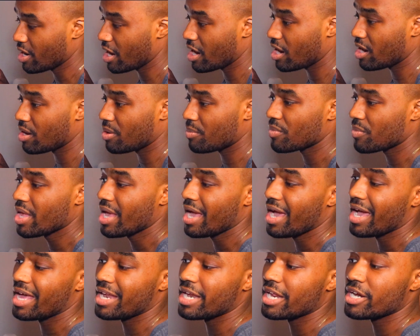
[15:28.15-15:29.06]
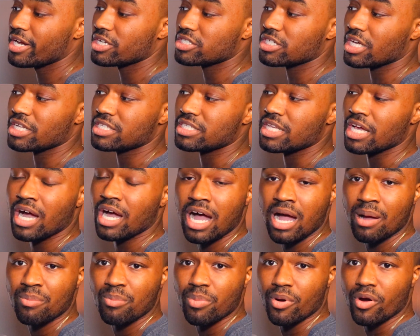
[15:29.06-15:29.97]
And then there's a
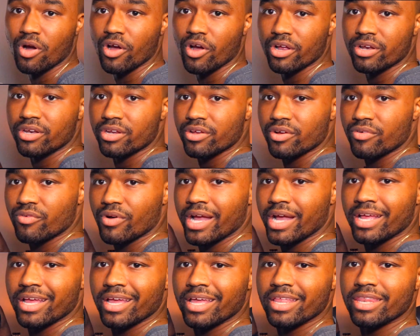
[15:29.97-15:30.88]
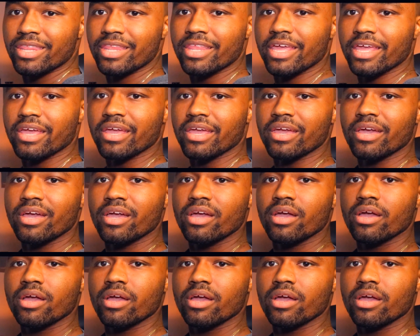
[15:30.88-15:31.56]
top part right in the